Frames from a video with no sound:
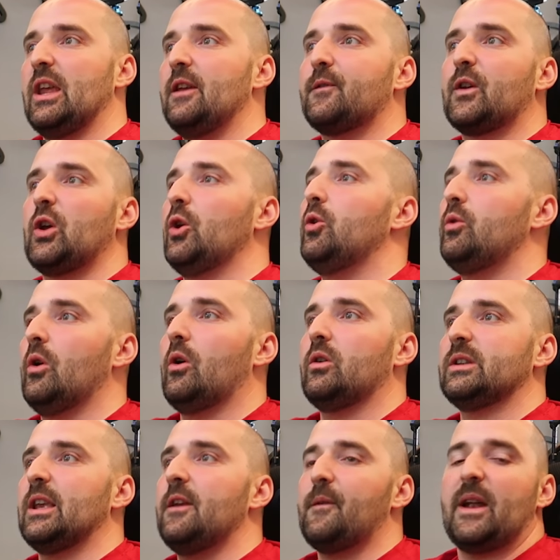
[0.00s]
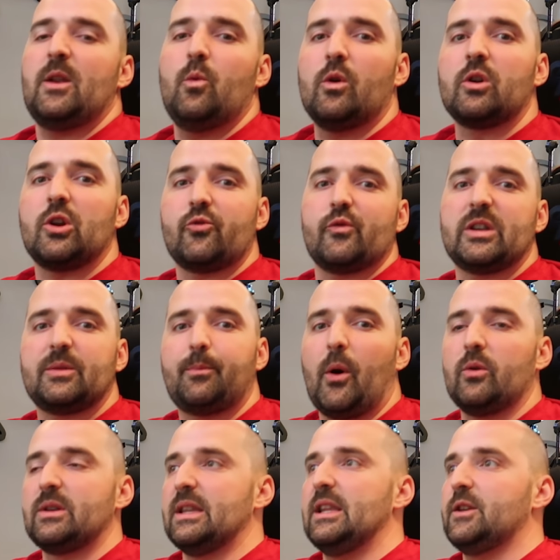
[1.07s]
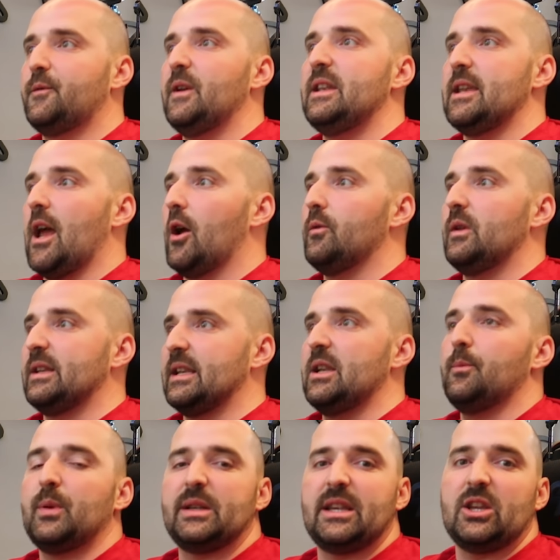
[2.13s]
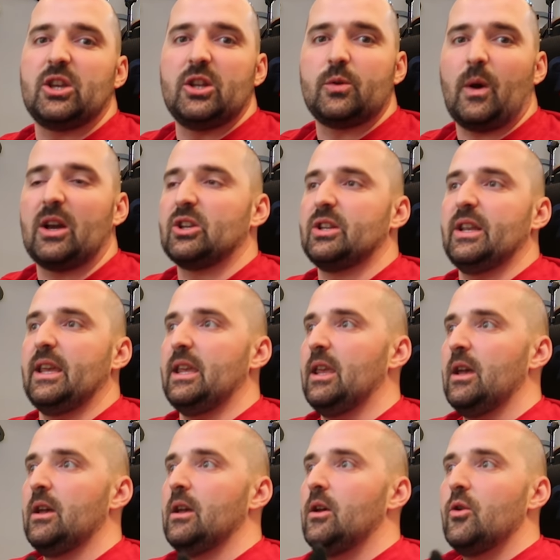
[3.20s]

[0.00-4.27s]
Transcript: if Kunos, if anyone could respond to this video that's in a position to actually